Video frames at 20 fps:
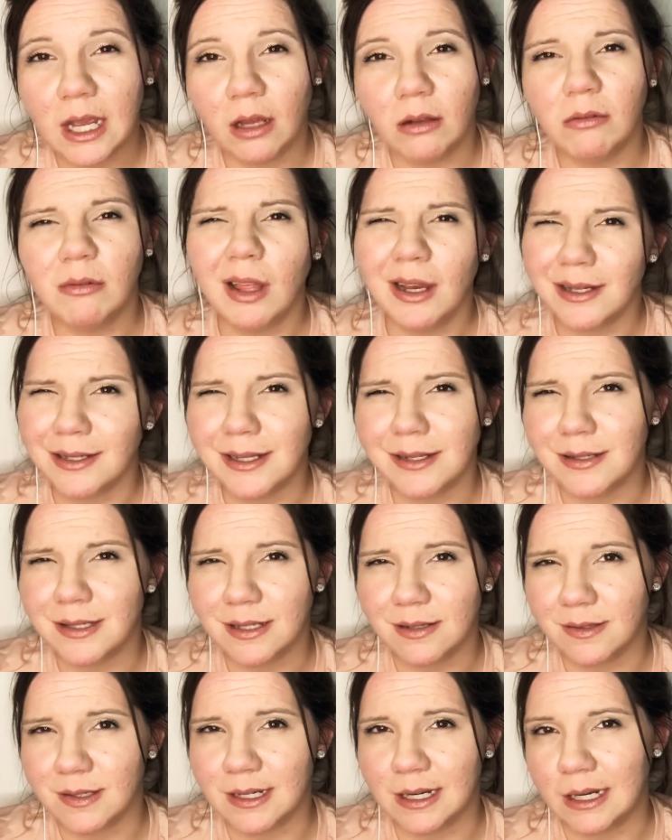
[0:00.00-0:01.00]
Lockdown
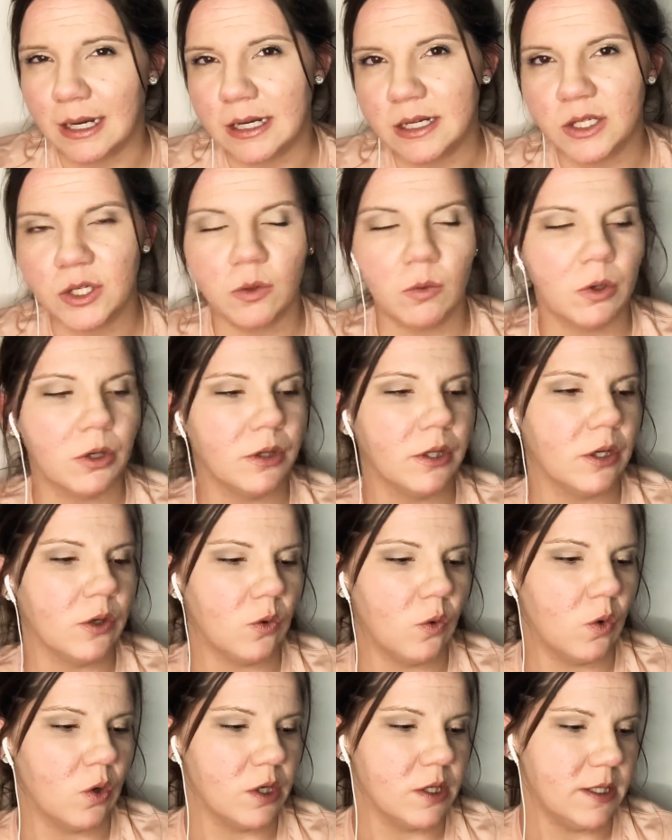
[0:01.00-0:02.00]
sounds like a nicer word than
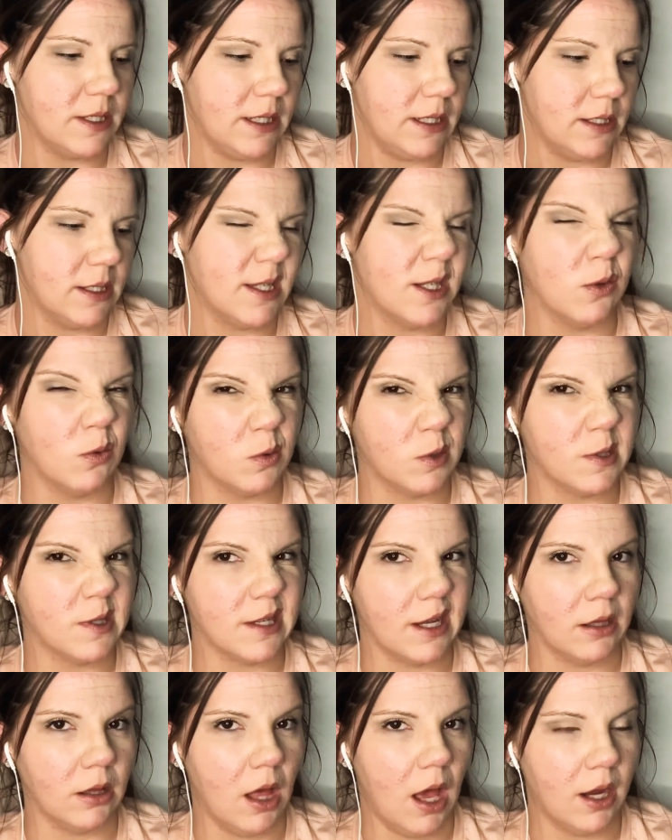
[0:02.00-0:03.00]
quarantine, so we'll
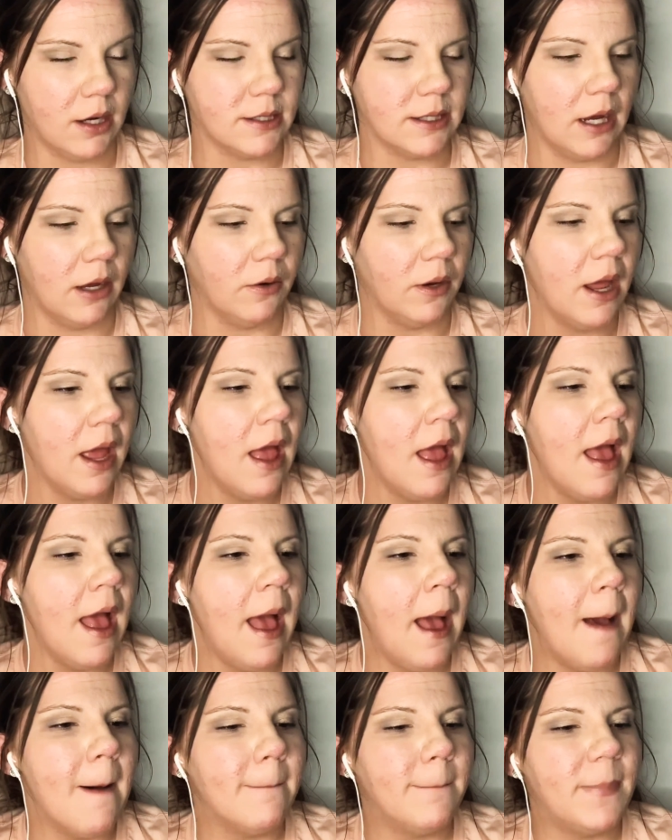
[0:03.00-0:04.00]
say lockdown.
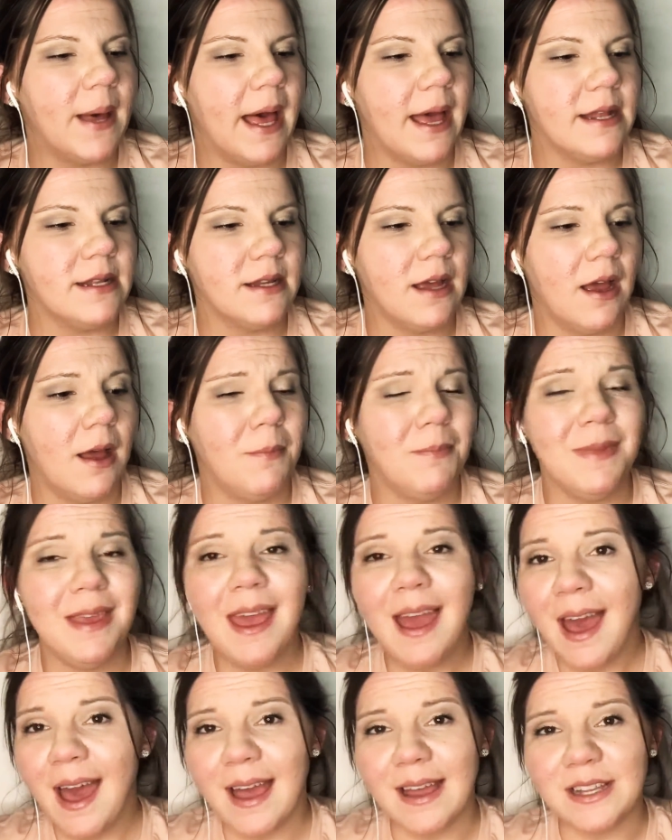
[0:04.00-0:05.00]
But
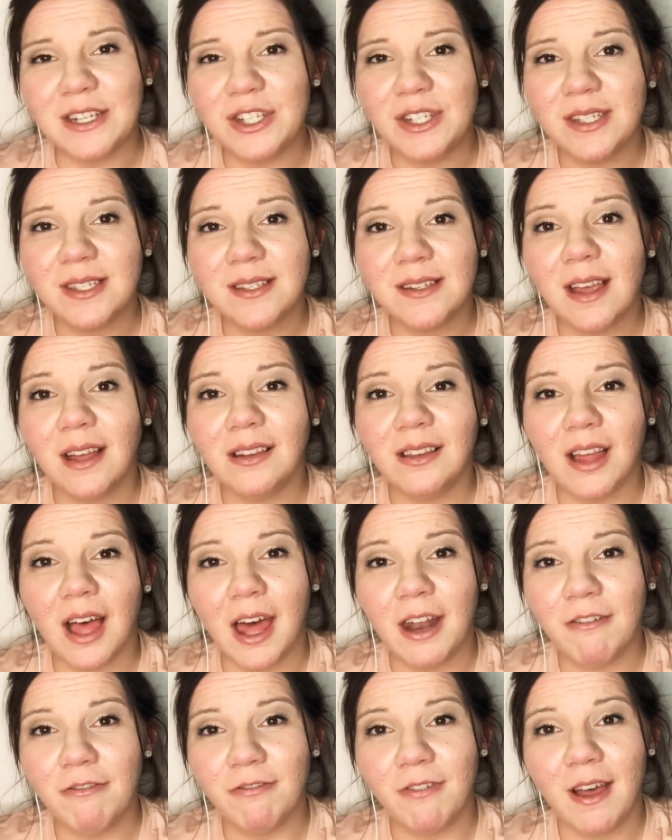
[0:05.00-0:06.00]
yeah, just a
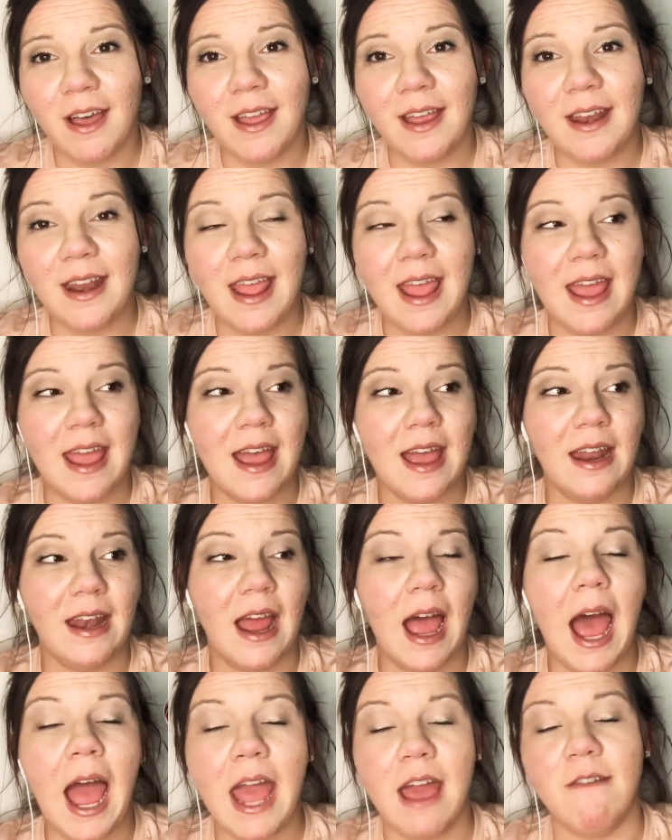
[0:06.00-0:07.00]
lot of fun, and
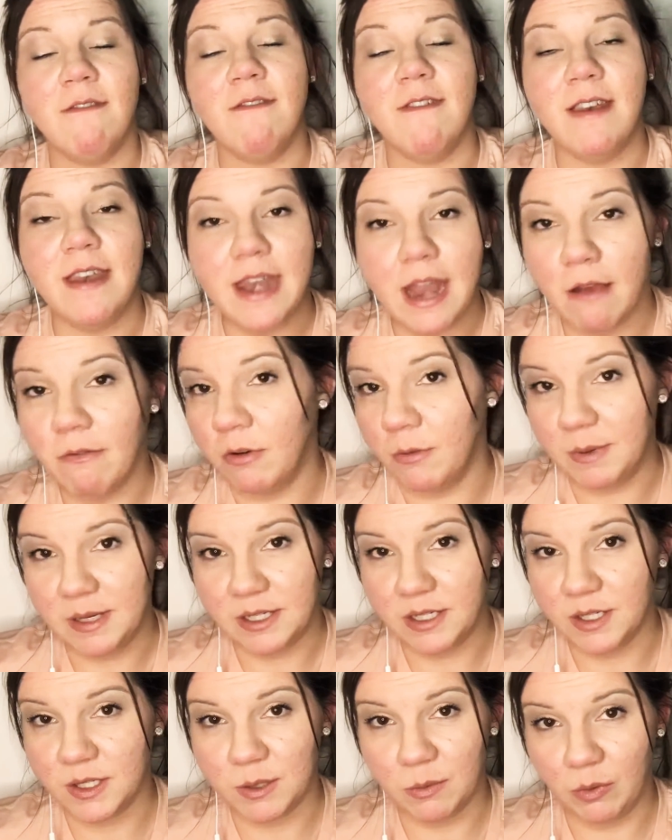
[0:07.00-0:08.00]
I have never been
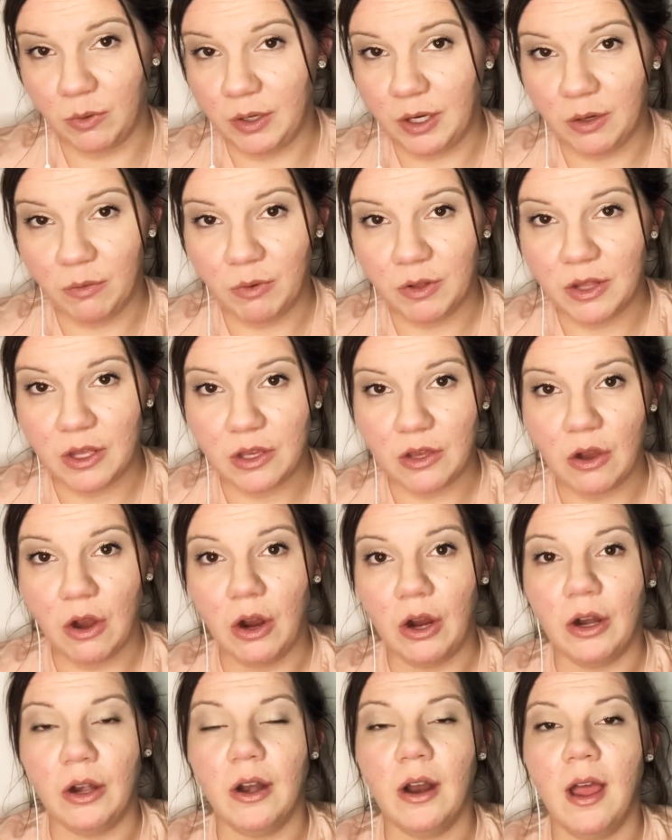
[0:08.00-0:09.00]
disappointed with a
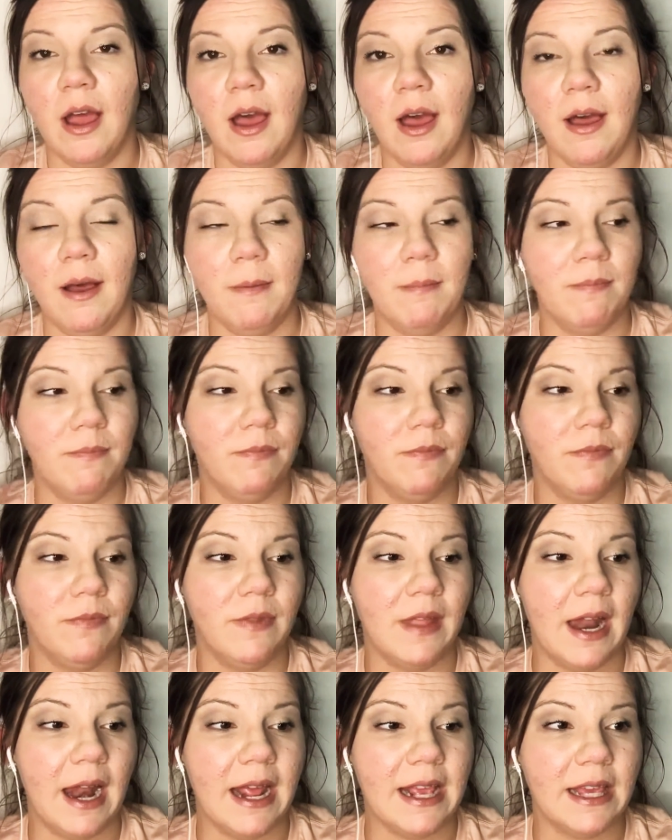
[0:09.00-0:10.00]
yarn
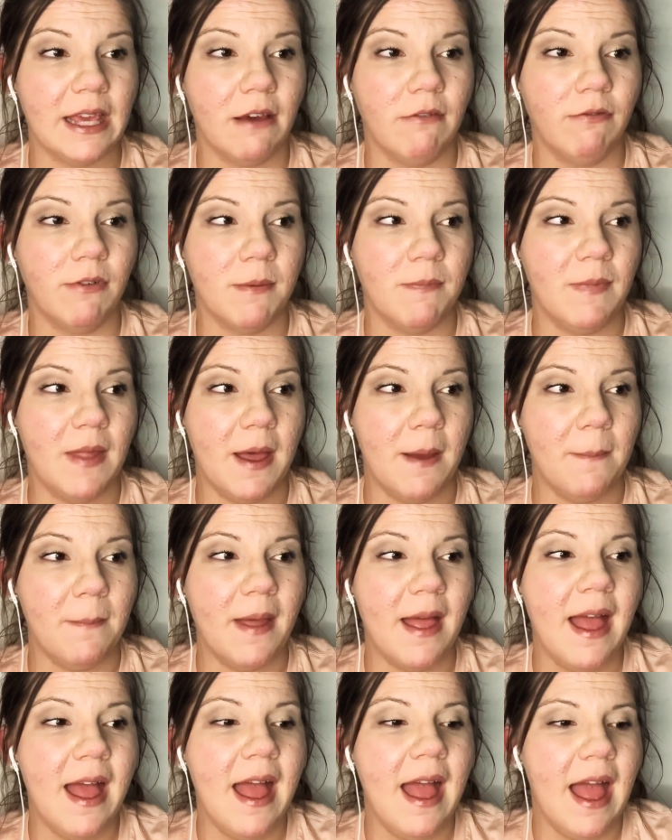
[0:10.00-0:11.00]
that I get from them.
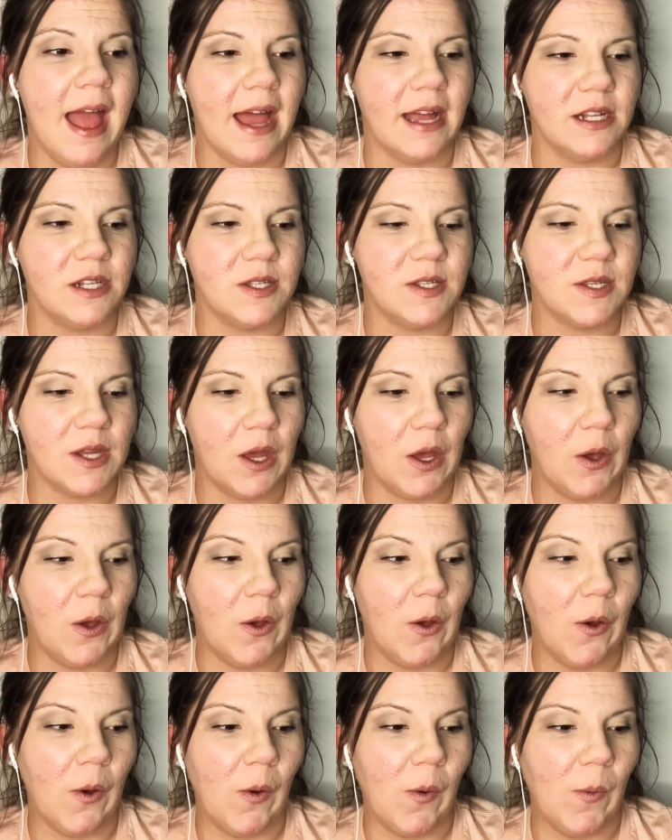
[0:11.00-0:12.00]
And
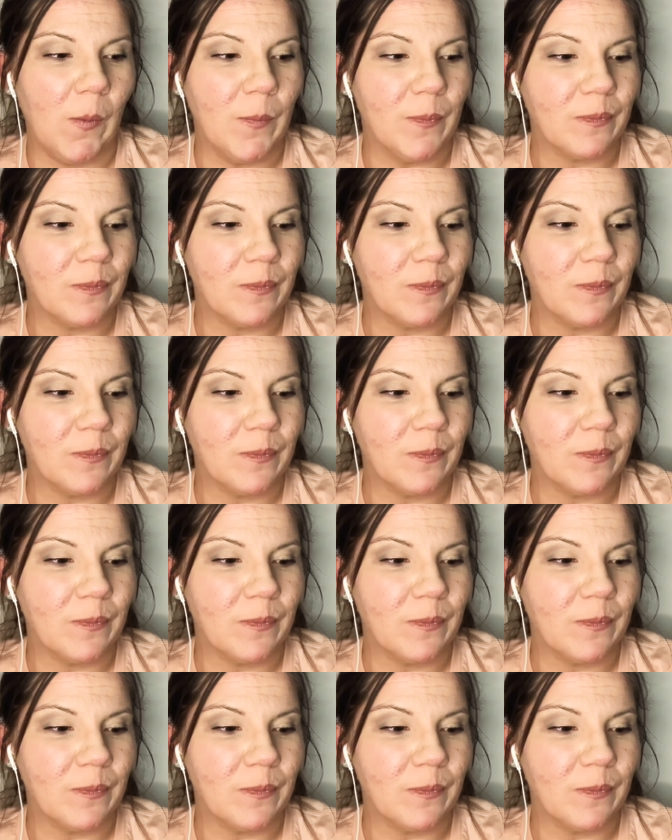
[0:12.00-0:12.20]
so